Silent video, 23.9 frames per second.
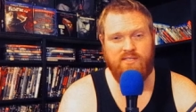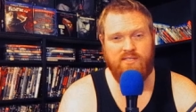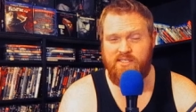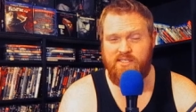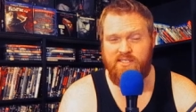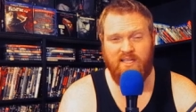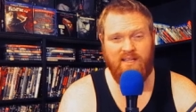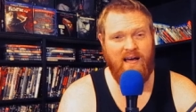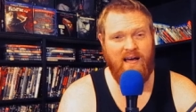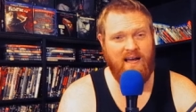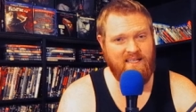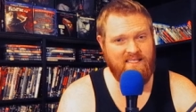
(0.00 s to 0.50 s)

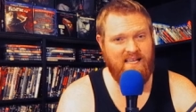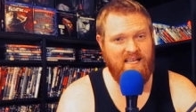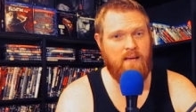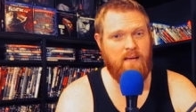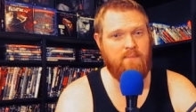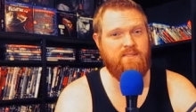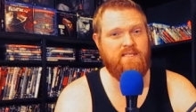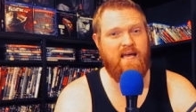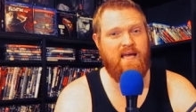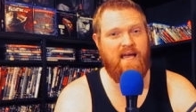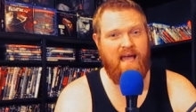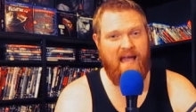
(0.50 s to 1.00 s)
lot of times
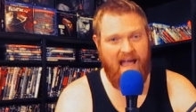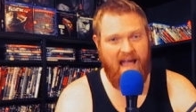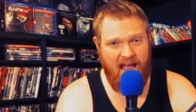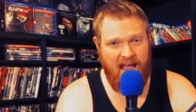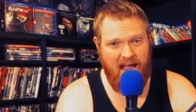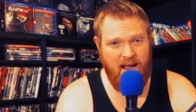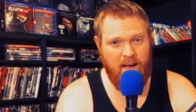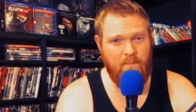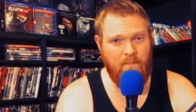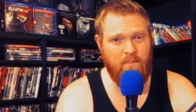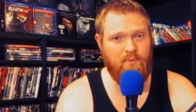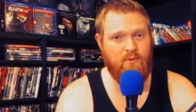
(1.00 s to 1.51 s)
they
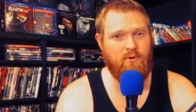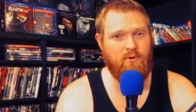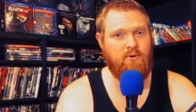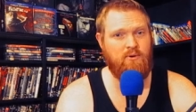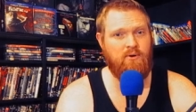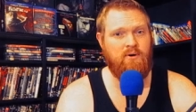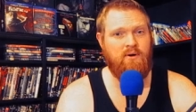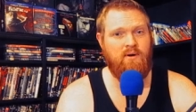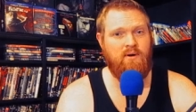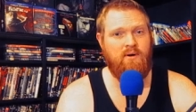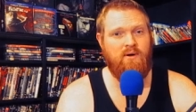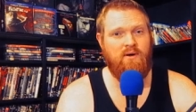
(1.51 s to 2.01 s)
hamper
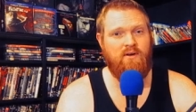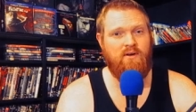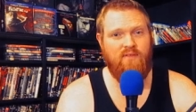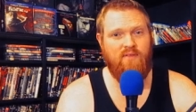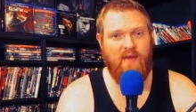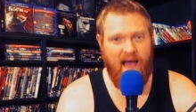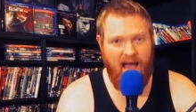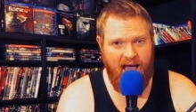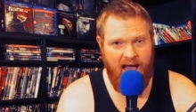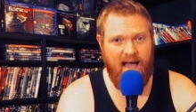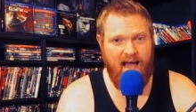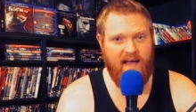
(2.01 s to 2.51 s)

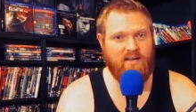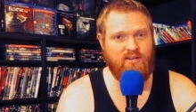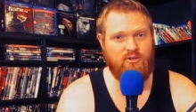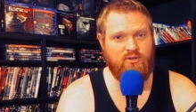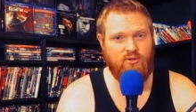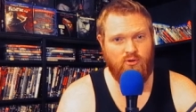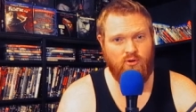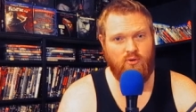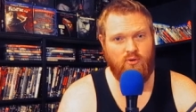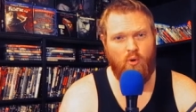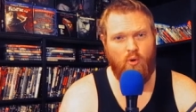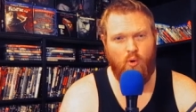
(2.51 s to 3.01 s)
the
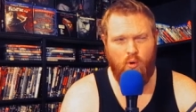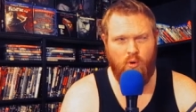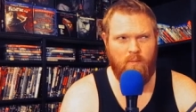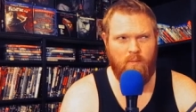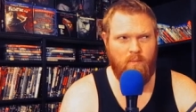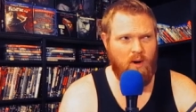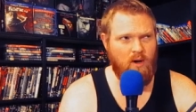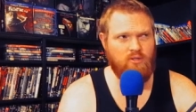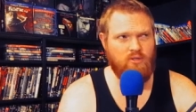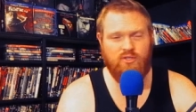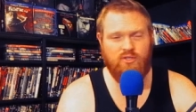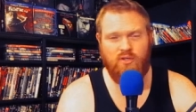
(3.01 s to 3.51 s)
actor or
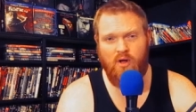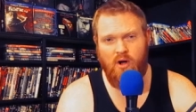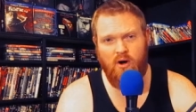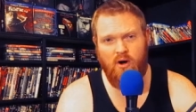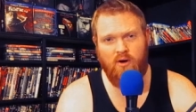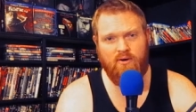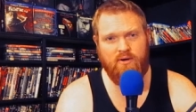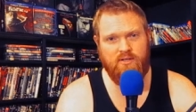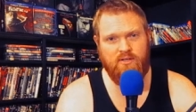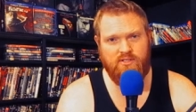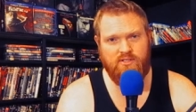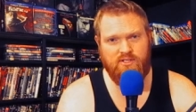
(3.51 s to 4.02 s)
martial
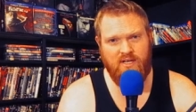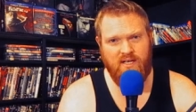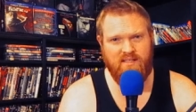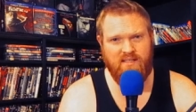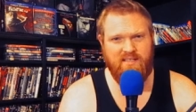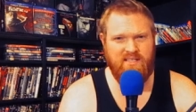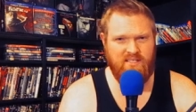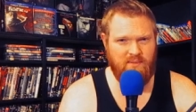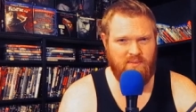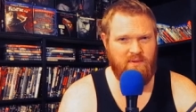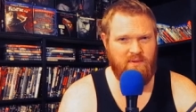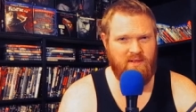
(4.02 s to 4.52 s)
artist. Jet
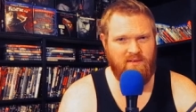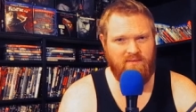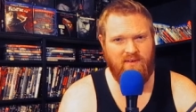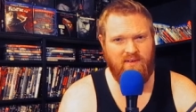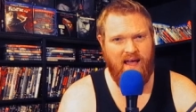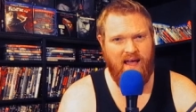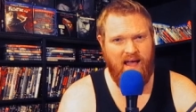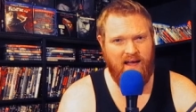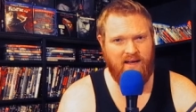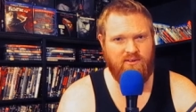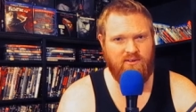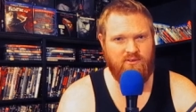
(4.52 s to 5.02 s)
Li's a bit of an
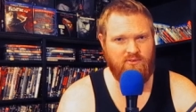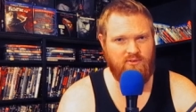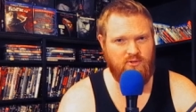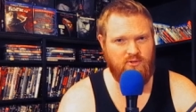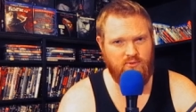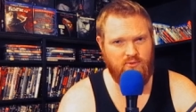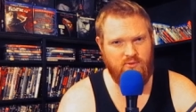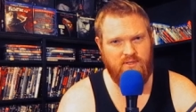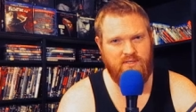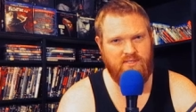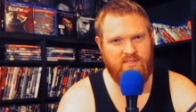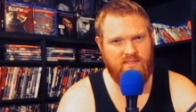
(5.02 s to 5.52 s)
actor too.
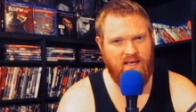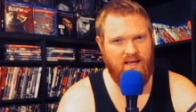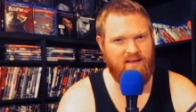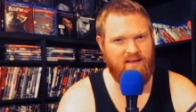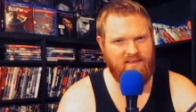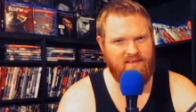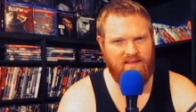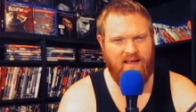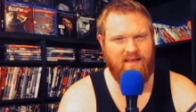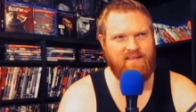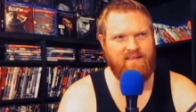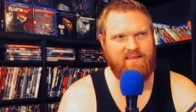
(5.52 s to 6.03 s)
He
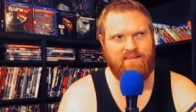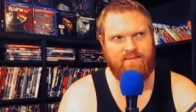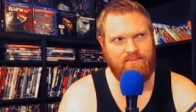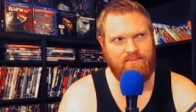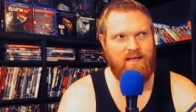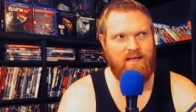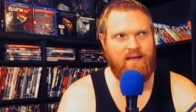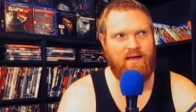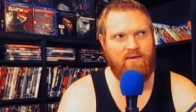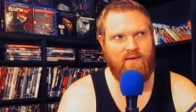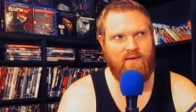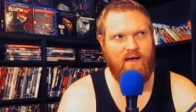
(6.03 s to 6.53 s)
doesn't
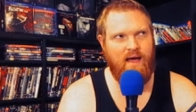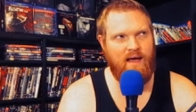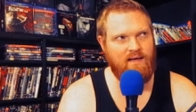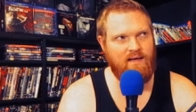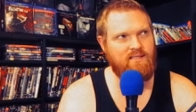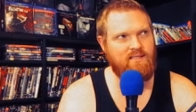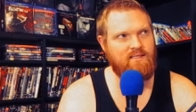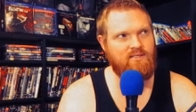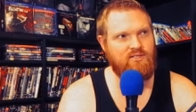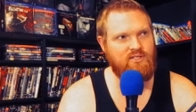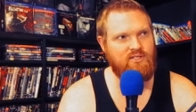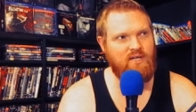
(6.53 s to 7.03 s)
have
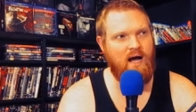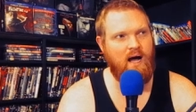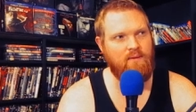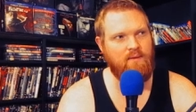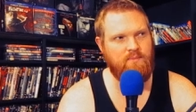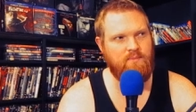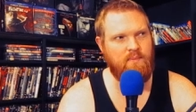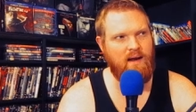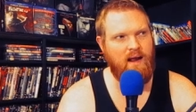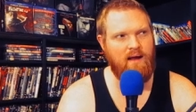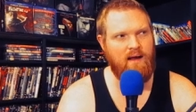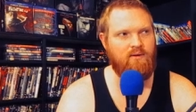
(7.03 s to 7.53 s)
acting chops,
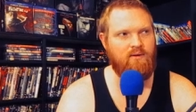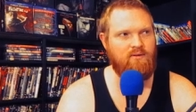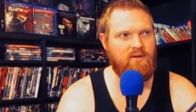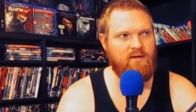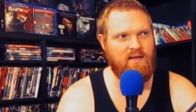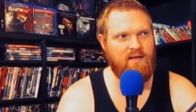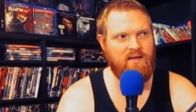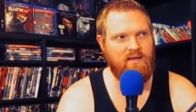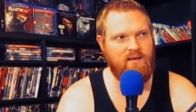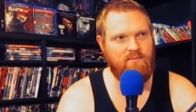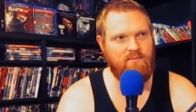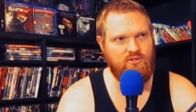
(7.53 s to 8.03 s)
but I don't look
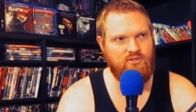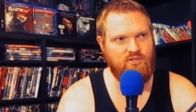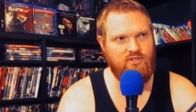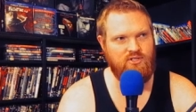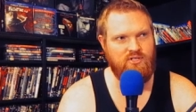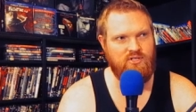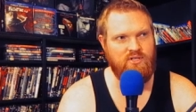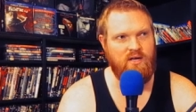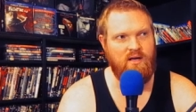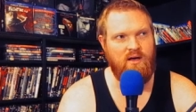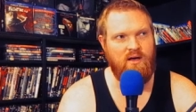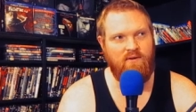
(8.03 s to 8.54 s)
at him as just
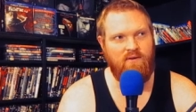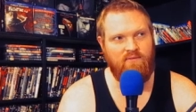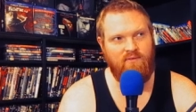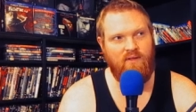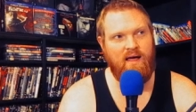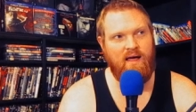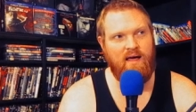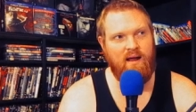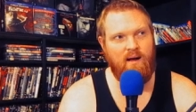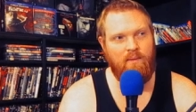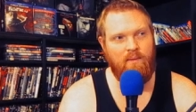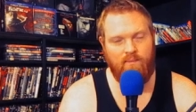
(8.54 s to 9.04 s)

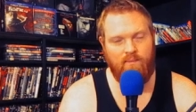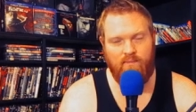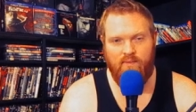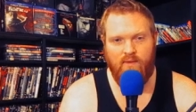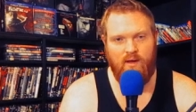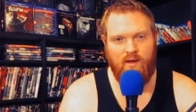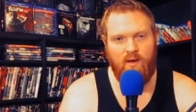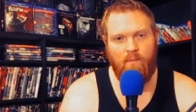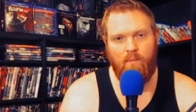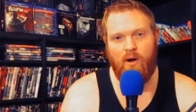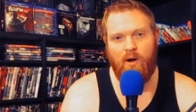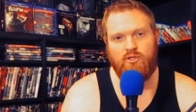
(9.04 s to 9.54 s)
flat out
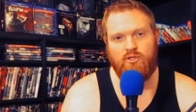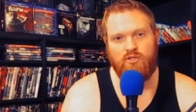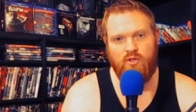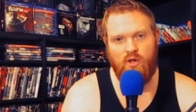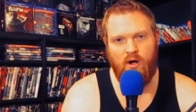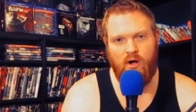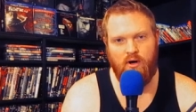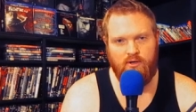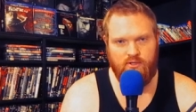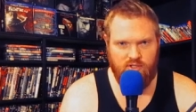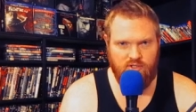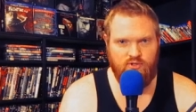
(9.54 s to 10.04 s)
martial
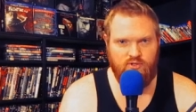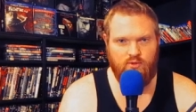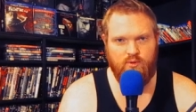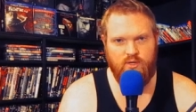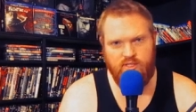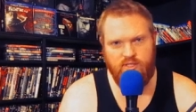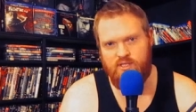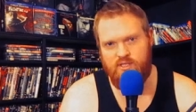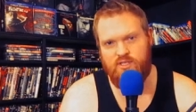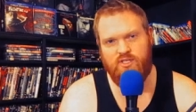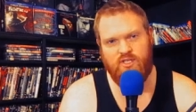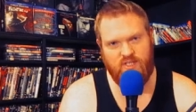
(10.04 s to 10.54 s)
artist. There's a
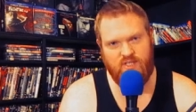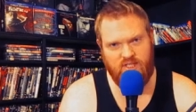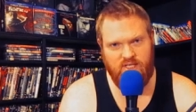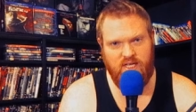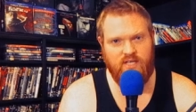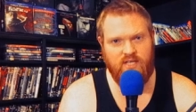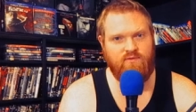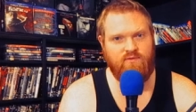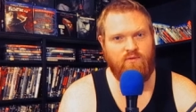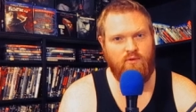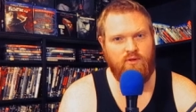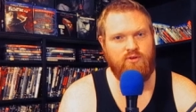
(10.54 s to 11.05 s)
reason he's
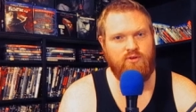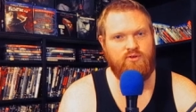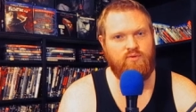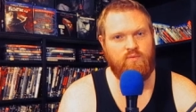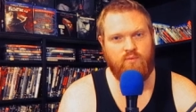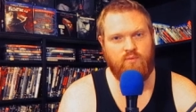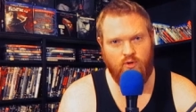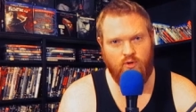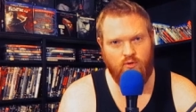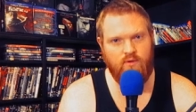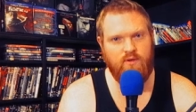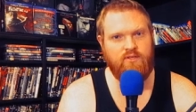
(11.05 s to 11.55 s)
successful. There's some
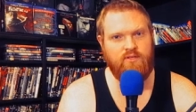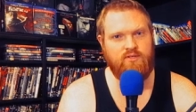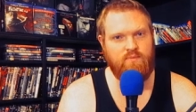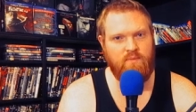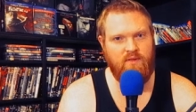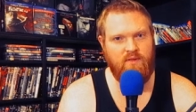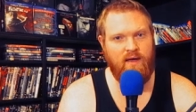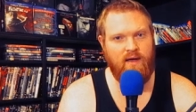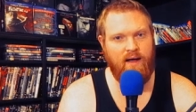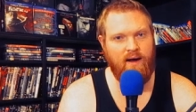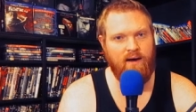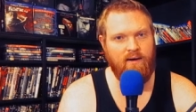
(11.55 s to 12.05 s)
charisma
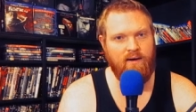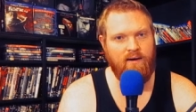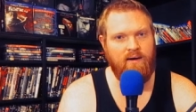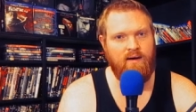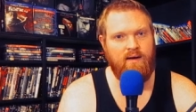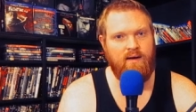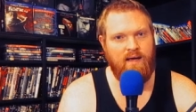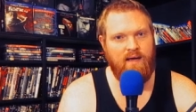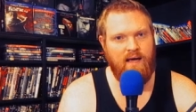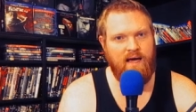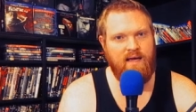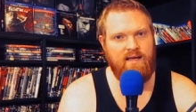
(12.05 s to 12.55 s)
there,
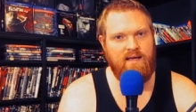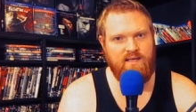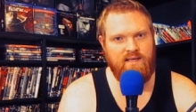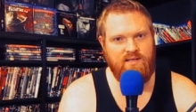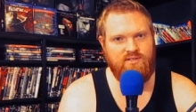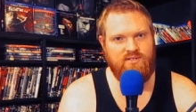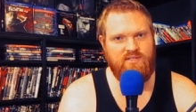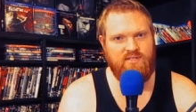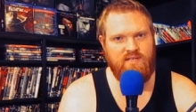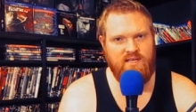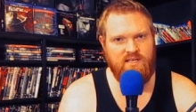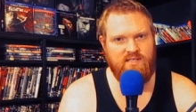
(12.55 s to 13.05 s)
and he's
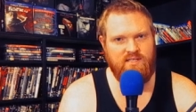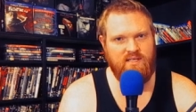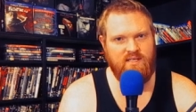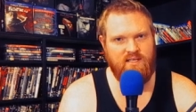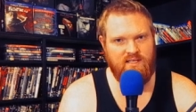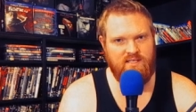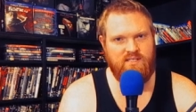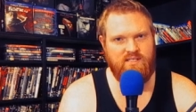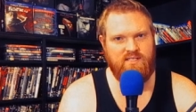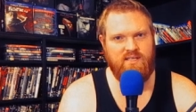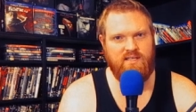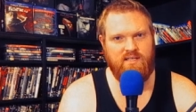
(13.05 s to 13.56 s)
decent
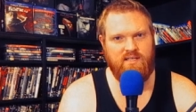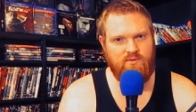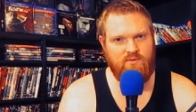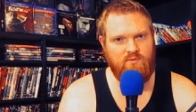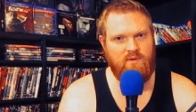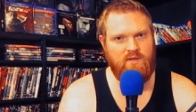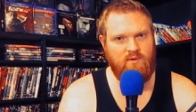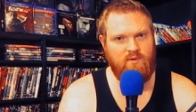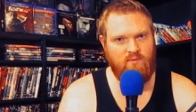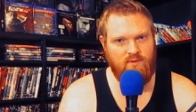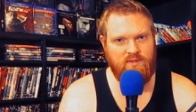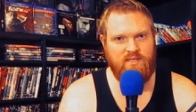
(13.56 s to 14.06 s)
in scenes when
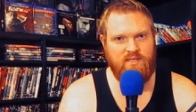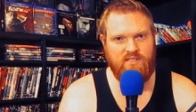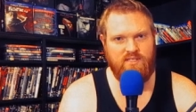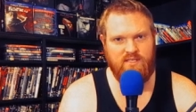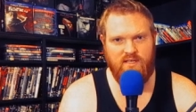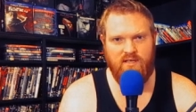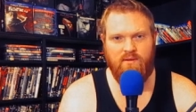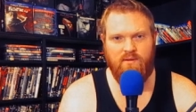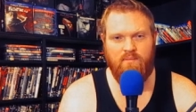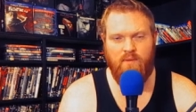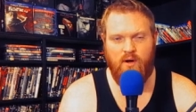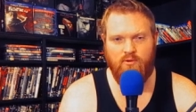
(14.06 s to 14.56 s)
he needs to get
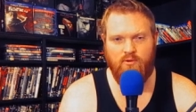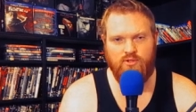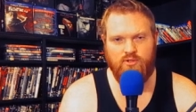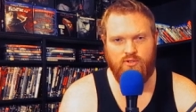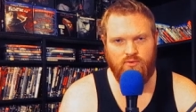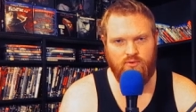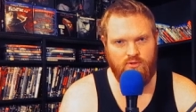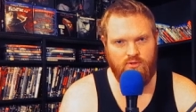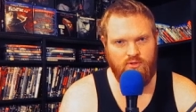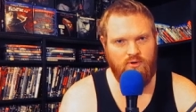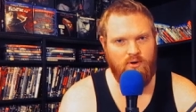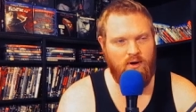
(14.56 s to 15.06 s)
emotional.
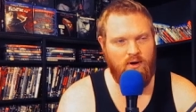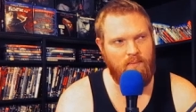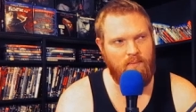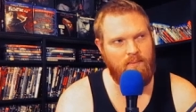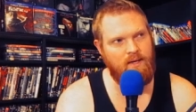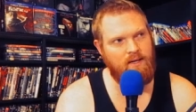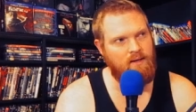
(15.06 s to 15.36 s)
You know what I mean?